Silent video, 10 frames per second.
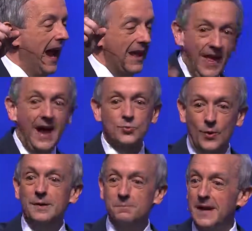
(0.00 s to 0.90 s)
And that's
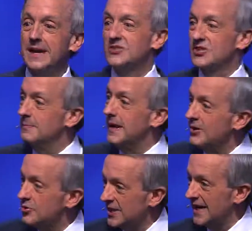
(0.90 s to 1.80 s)
what it means to
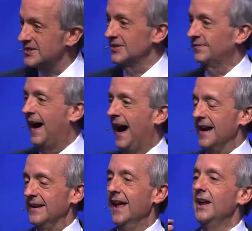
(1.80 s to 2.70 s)
be
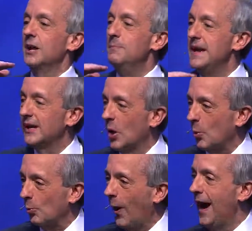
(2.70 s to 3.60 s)
justified, to be in a
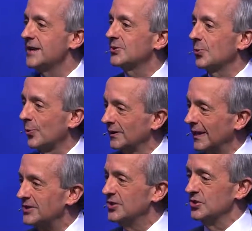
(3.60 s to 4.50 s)
right
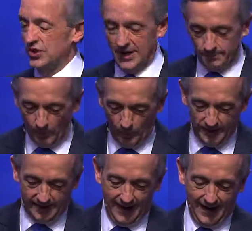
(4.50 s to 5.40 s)
relationship
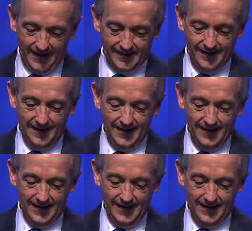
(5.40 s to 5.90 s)
with God.